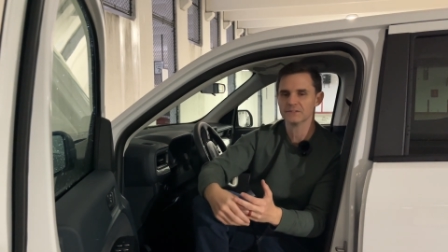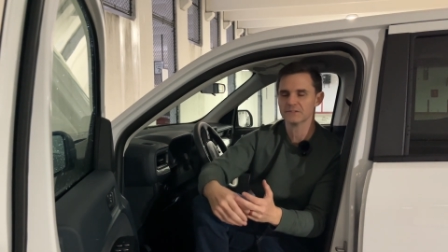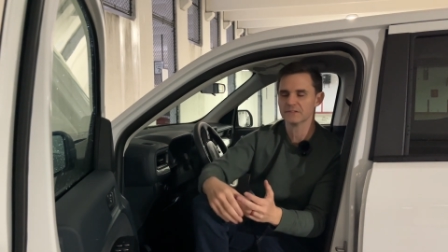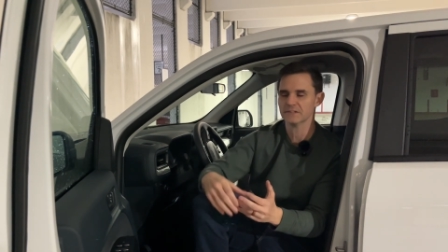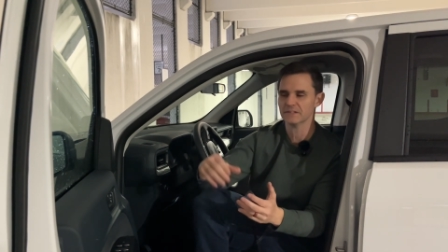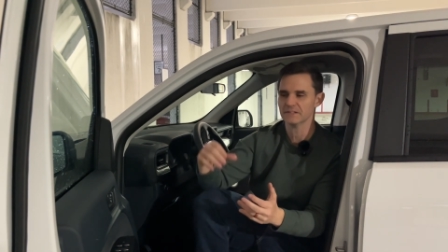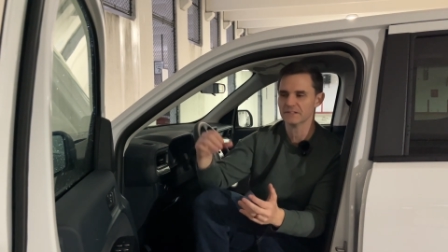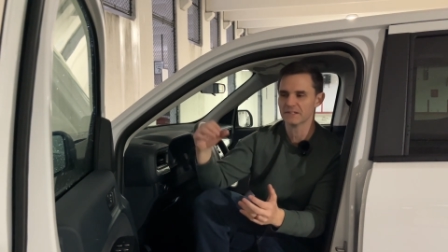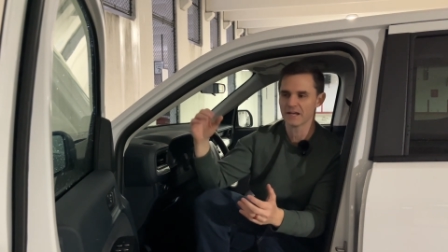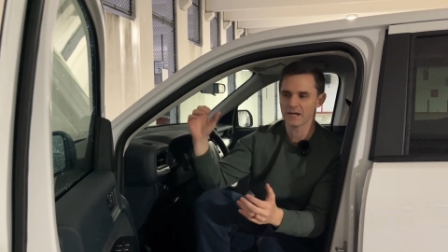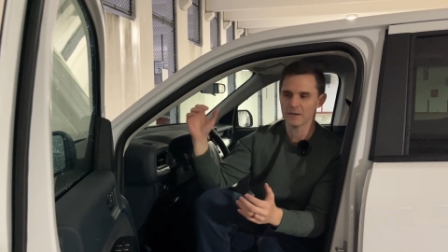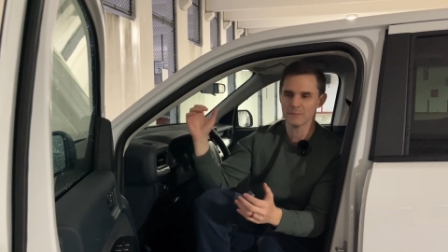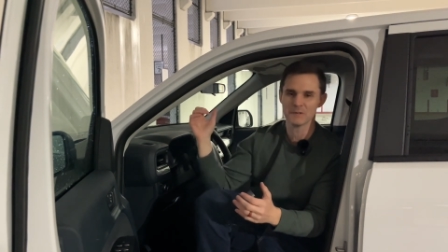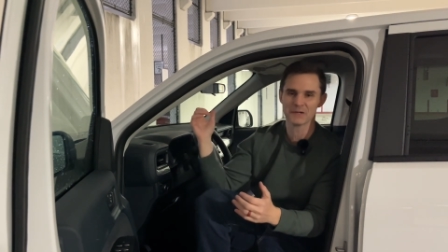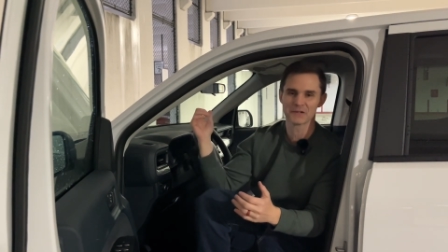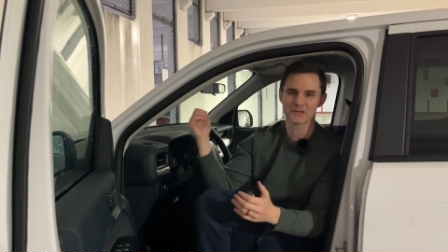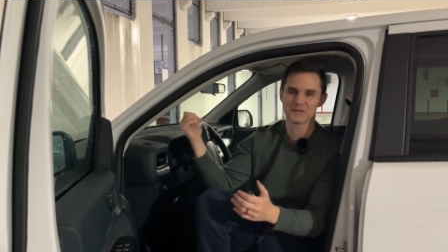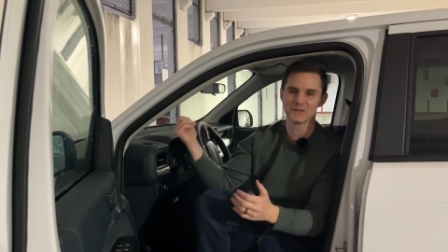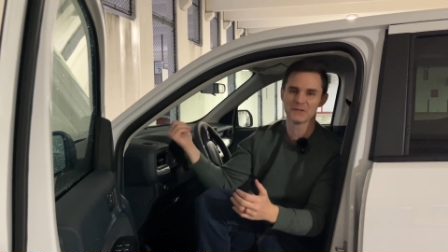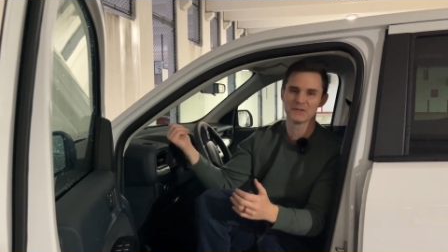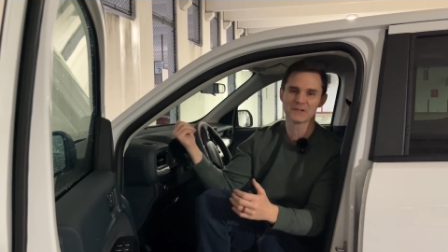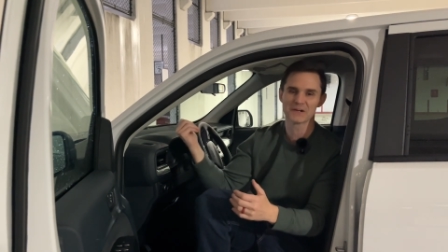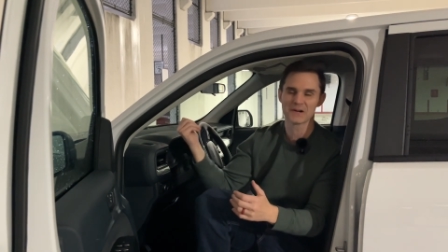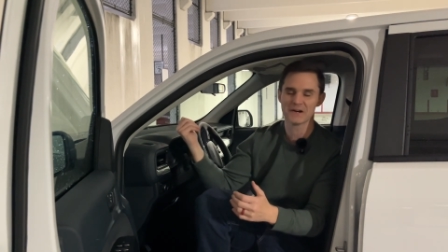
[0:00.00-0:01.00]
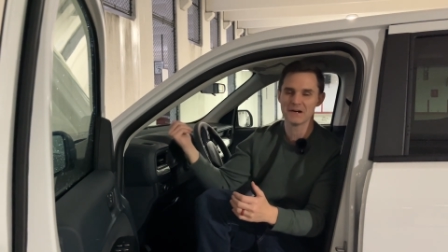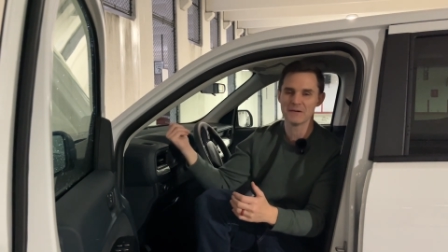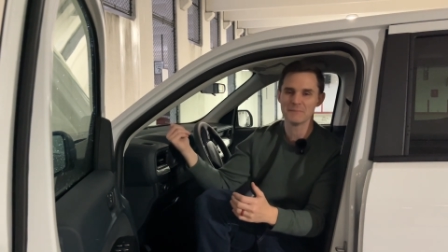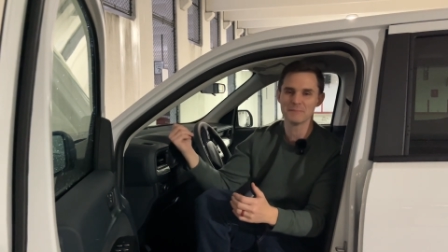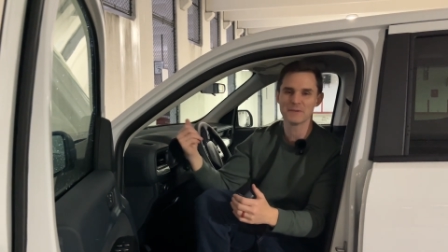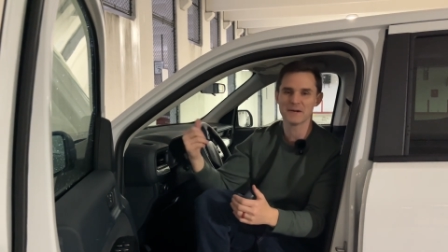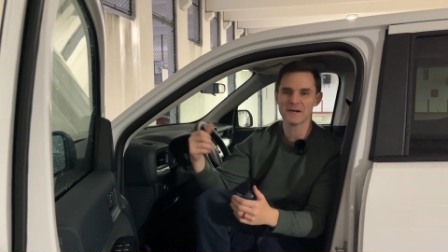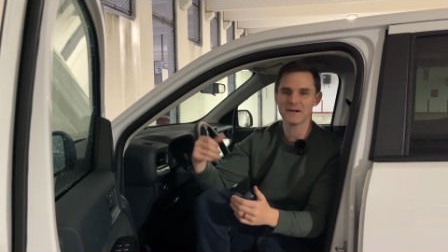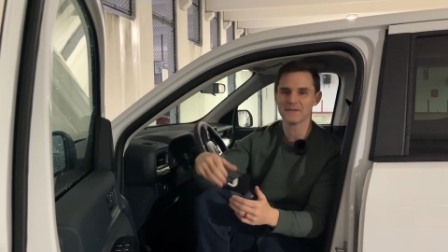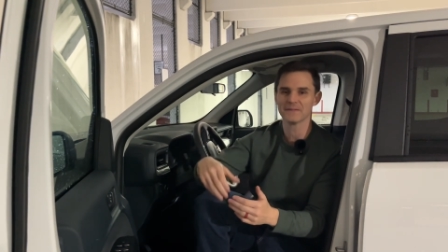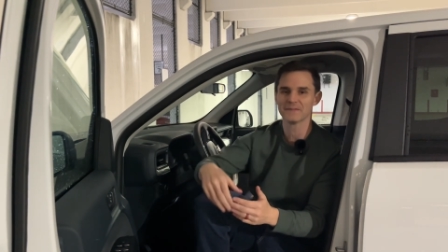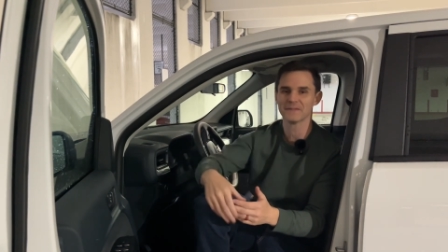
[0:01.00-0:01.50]
the chemical
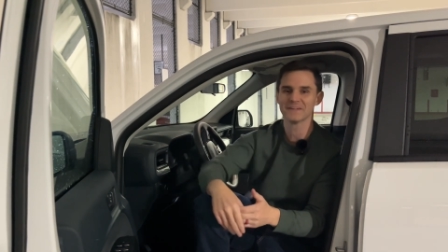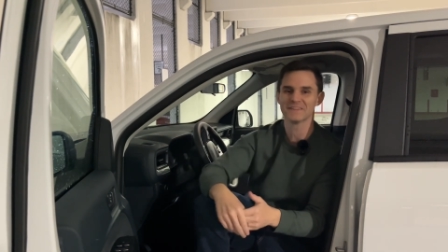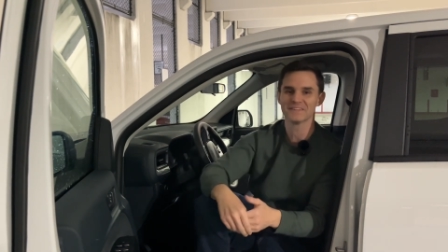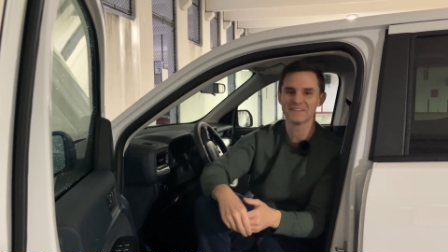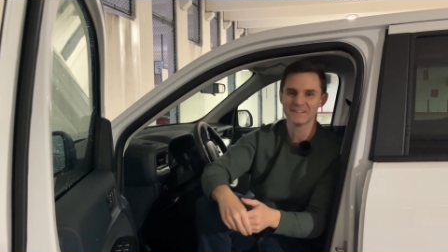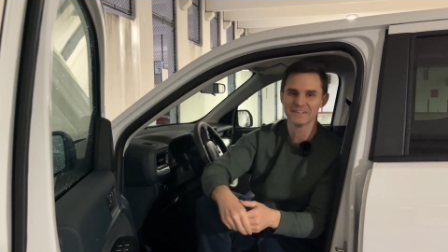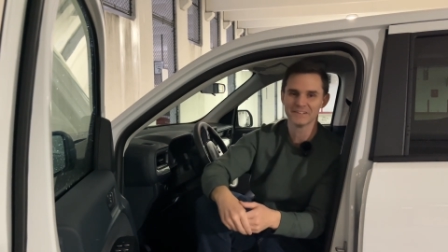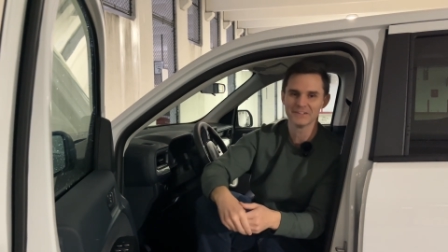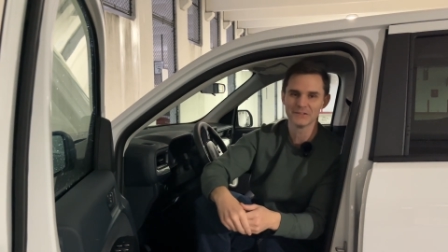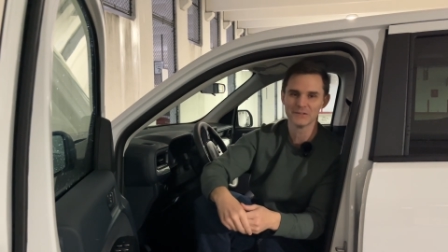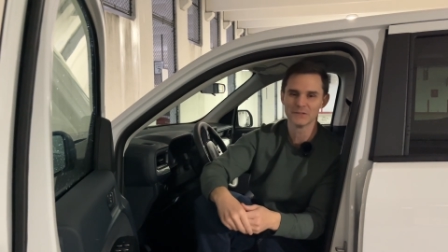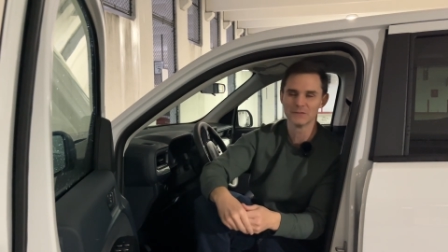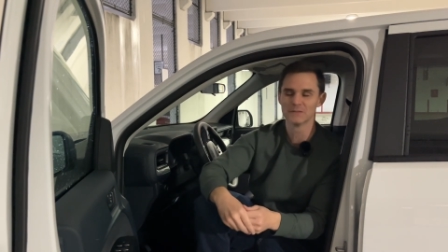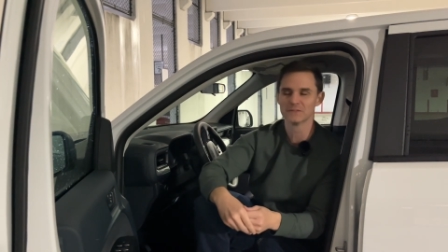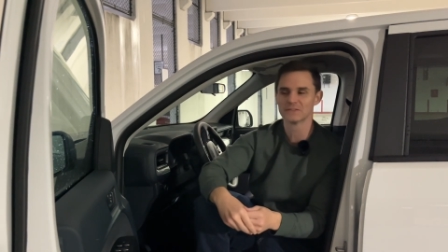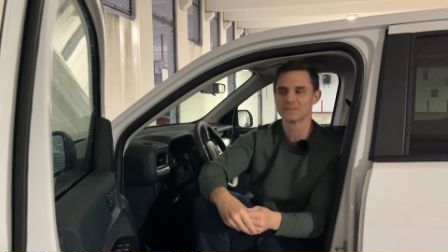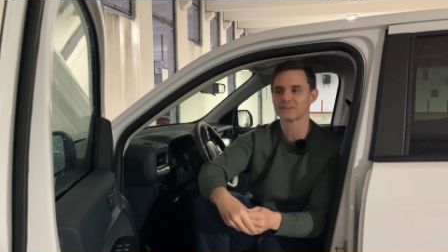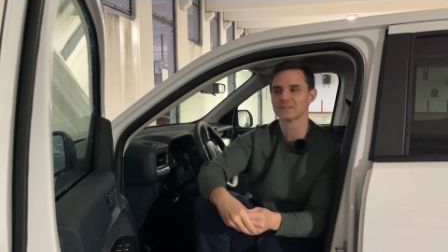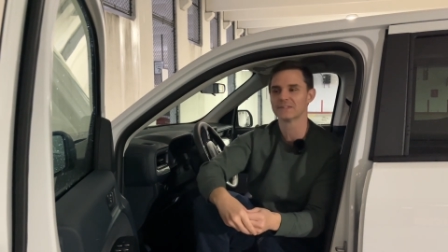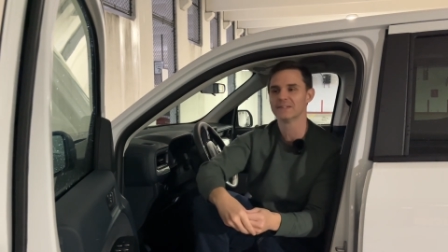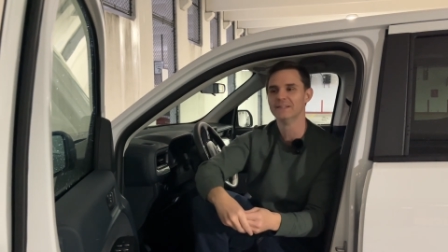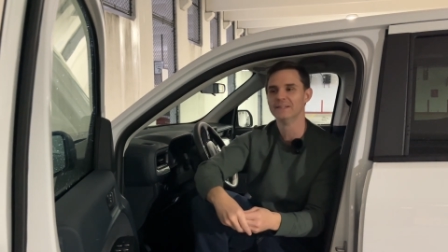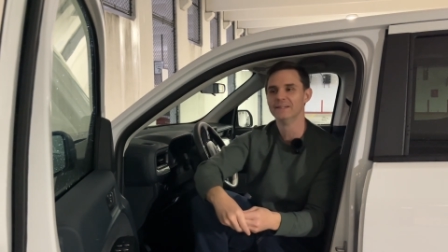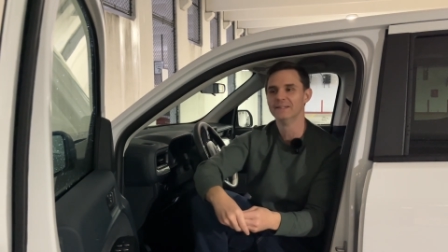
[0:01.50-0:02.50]
compound that they used